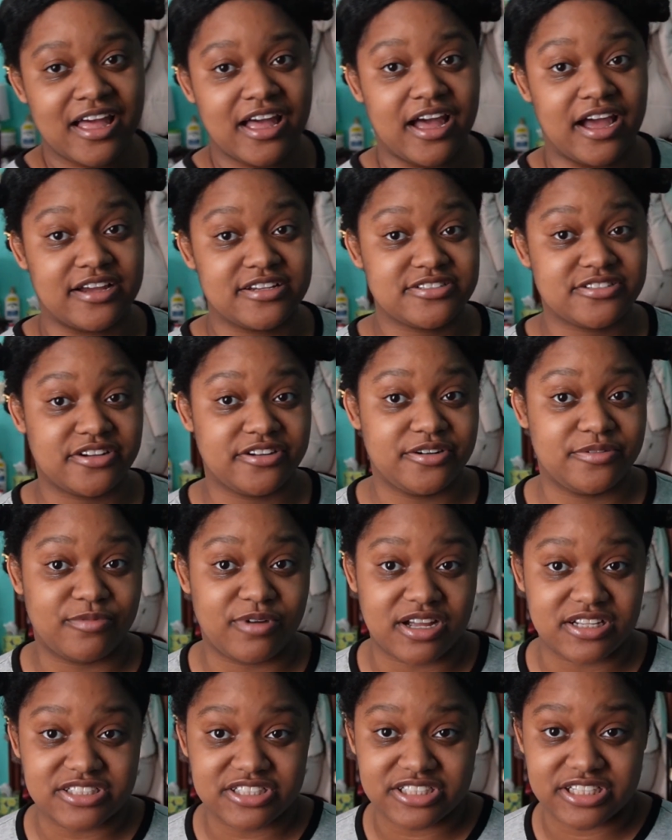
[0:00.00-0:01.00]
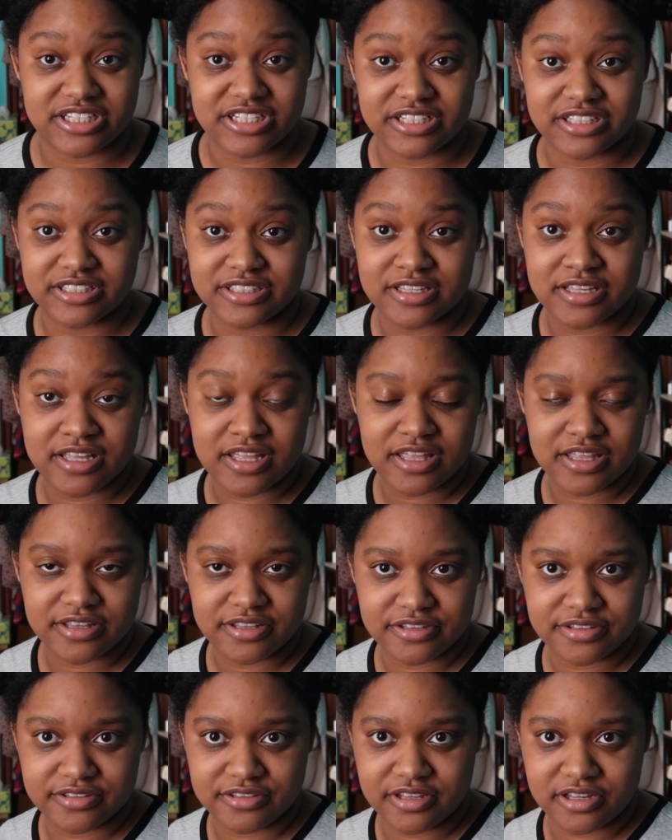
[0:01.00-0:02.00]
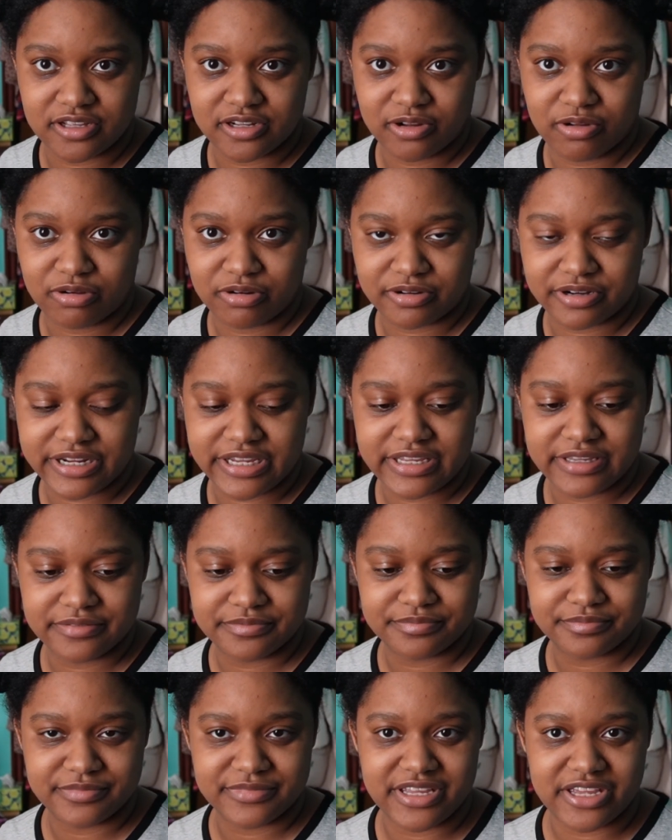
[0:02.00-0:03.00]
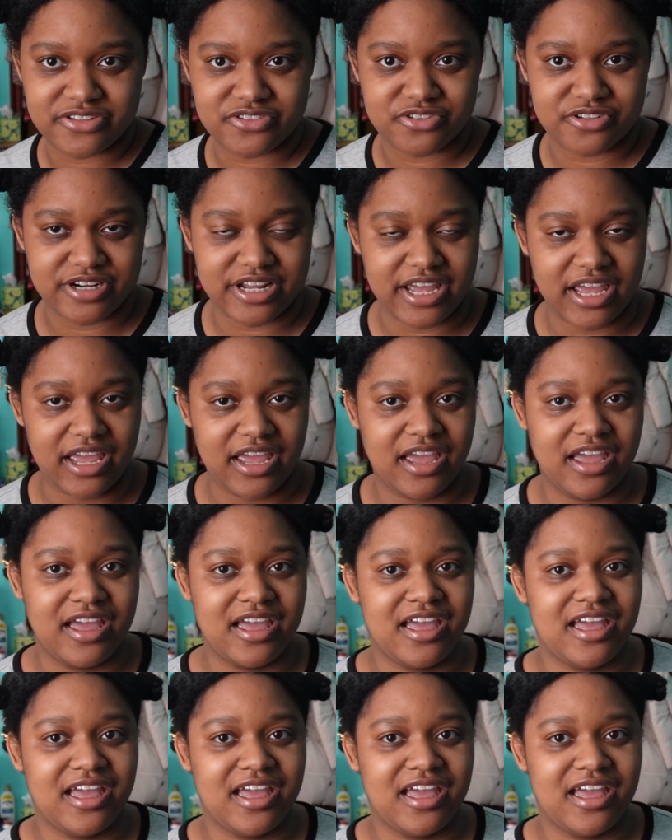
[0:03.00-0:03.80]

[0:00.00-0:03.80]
I started watching The Glory yesterday,